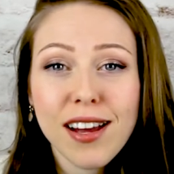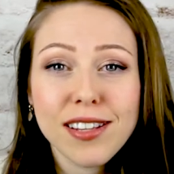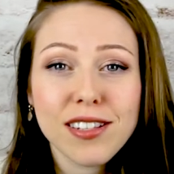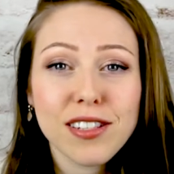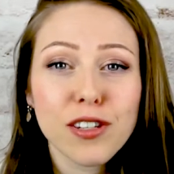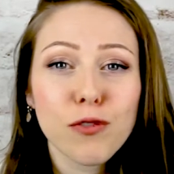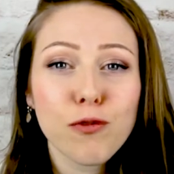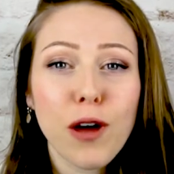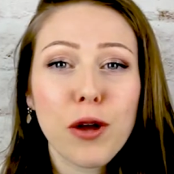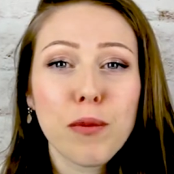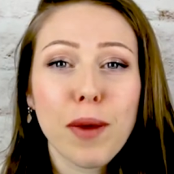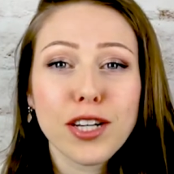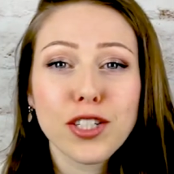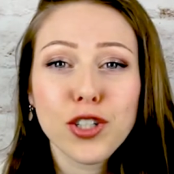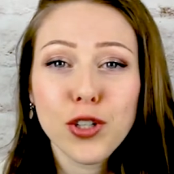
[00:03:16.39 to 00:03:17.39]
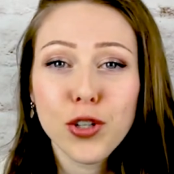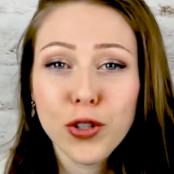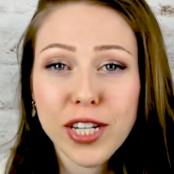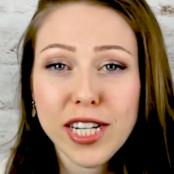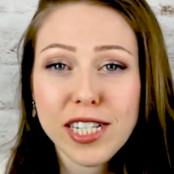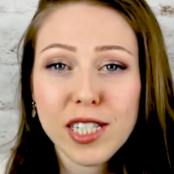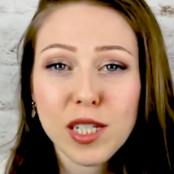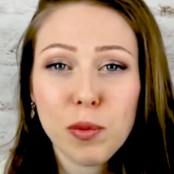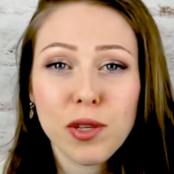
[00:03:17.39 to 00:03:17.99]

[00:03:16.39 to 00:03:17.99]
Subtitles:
I still found my degrees to